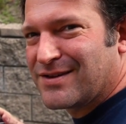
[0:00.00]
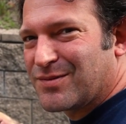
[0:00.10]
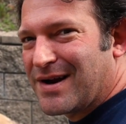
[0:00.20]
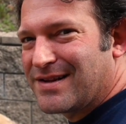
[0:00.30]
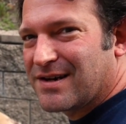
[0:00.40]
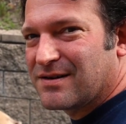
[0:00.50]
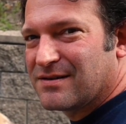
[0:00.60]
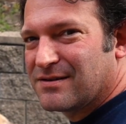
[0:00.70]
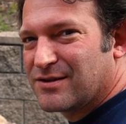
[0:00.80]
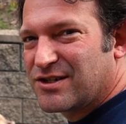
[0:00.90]
He's right
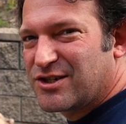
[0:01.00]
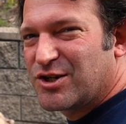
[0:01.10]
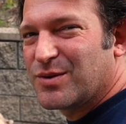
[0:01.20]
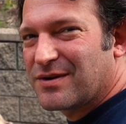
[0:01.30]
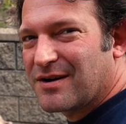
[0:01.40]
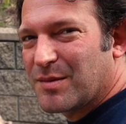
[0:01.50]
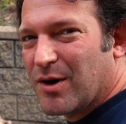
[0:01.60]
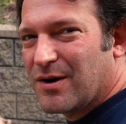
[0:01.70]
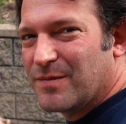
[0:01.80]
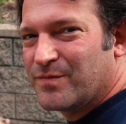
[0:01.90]
here, chewing on a
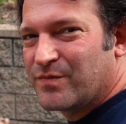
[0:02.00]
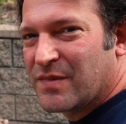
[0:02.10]
ball.